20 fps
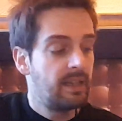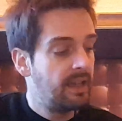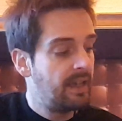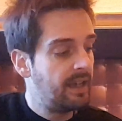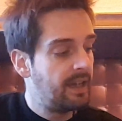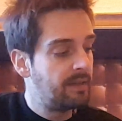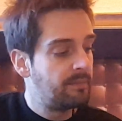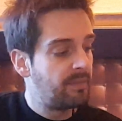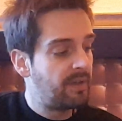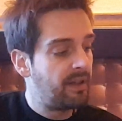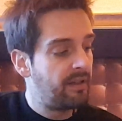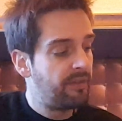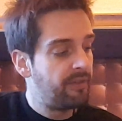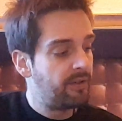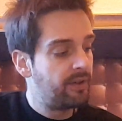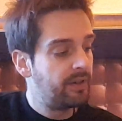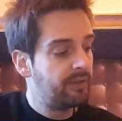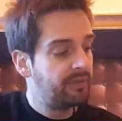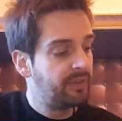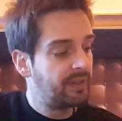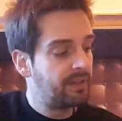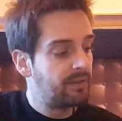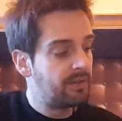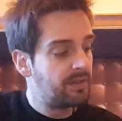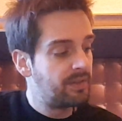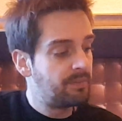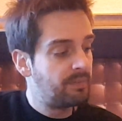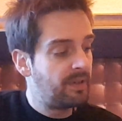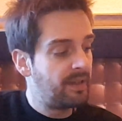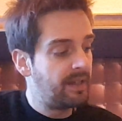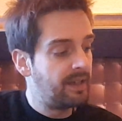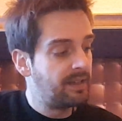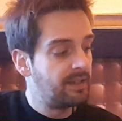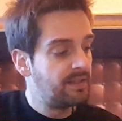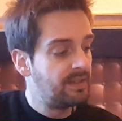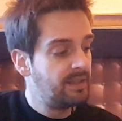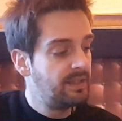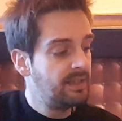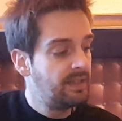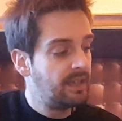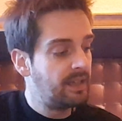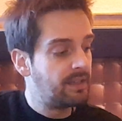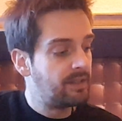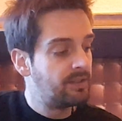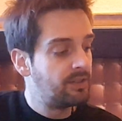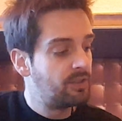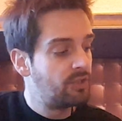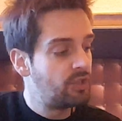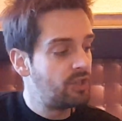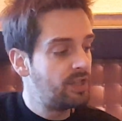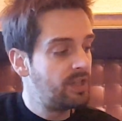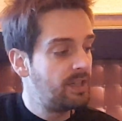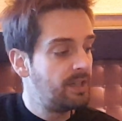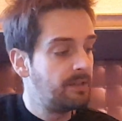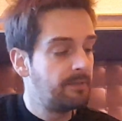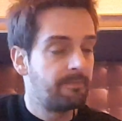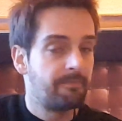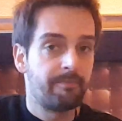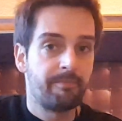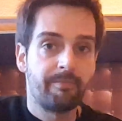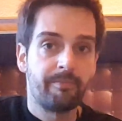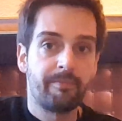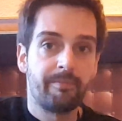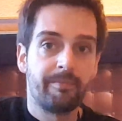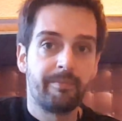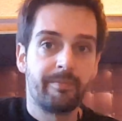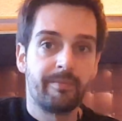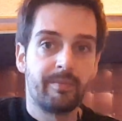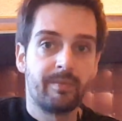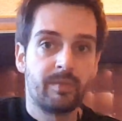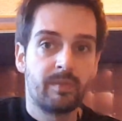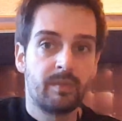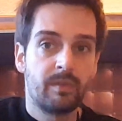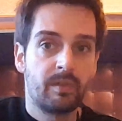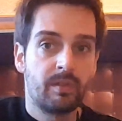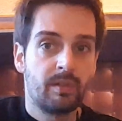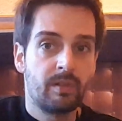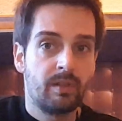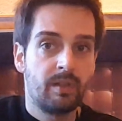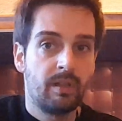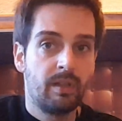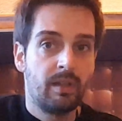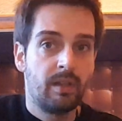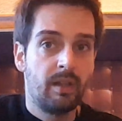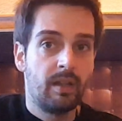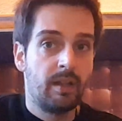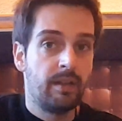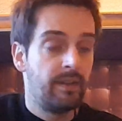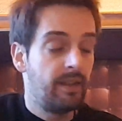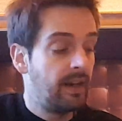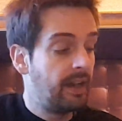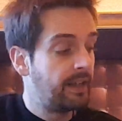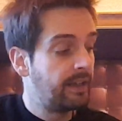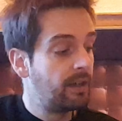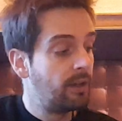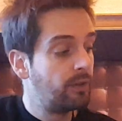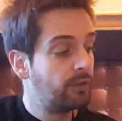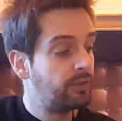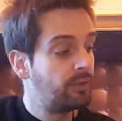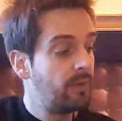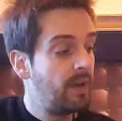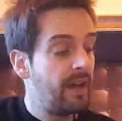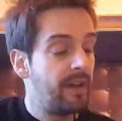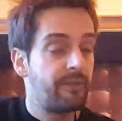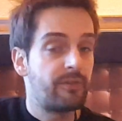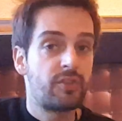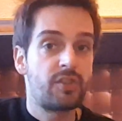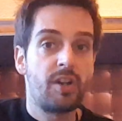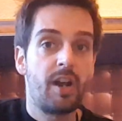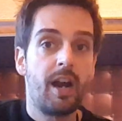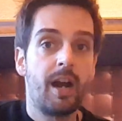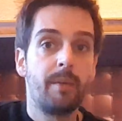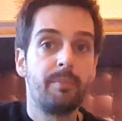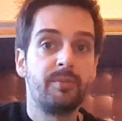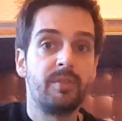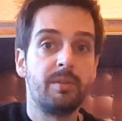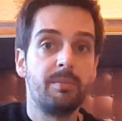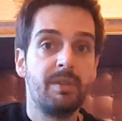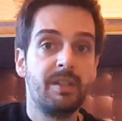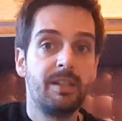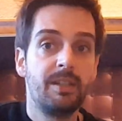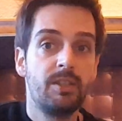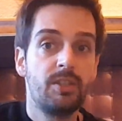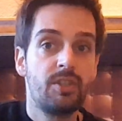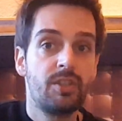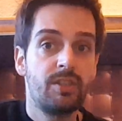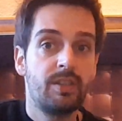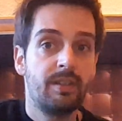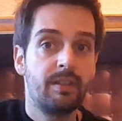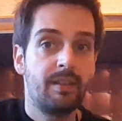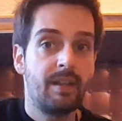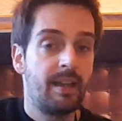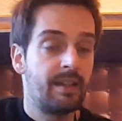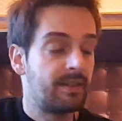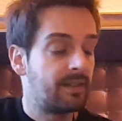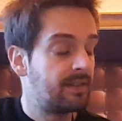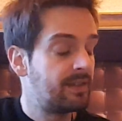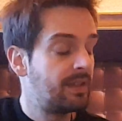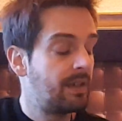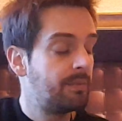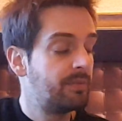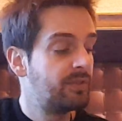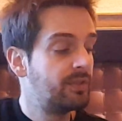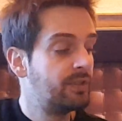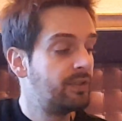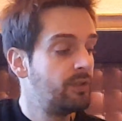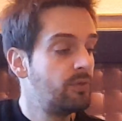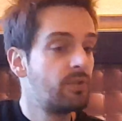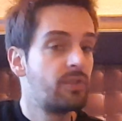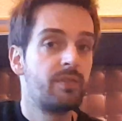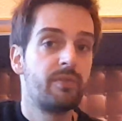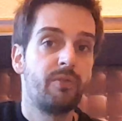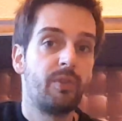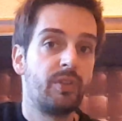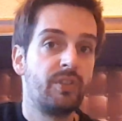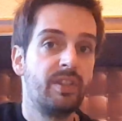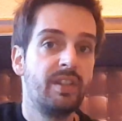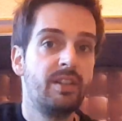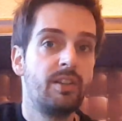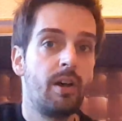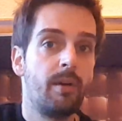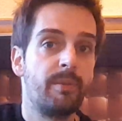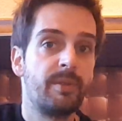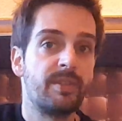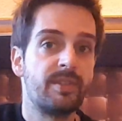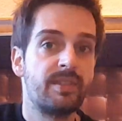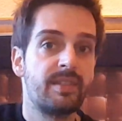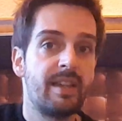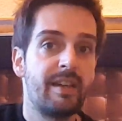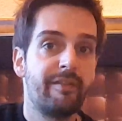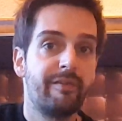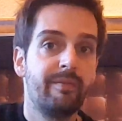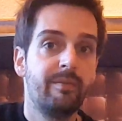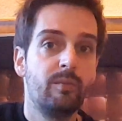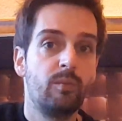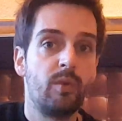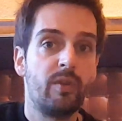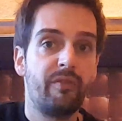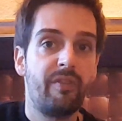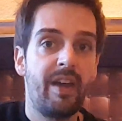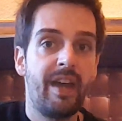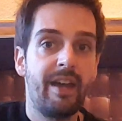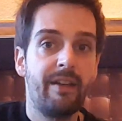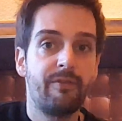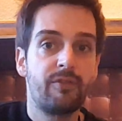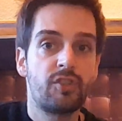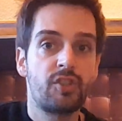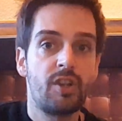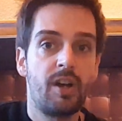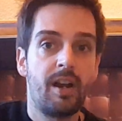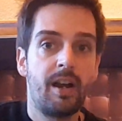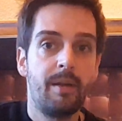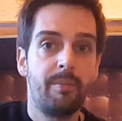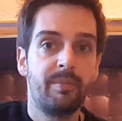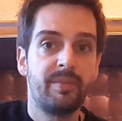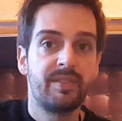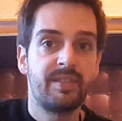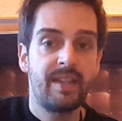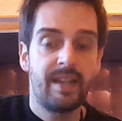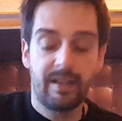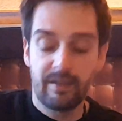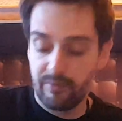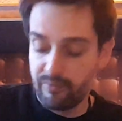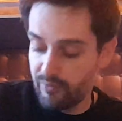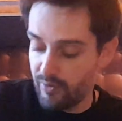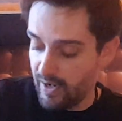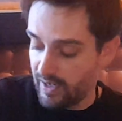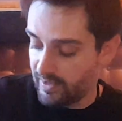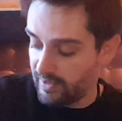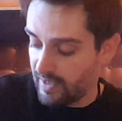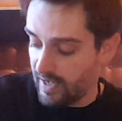and my 3rd finger is playing D and G. And then I go to F sharp diminished as a substitution for D dominant 7, with F sharp 2nd fret,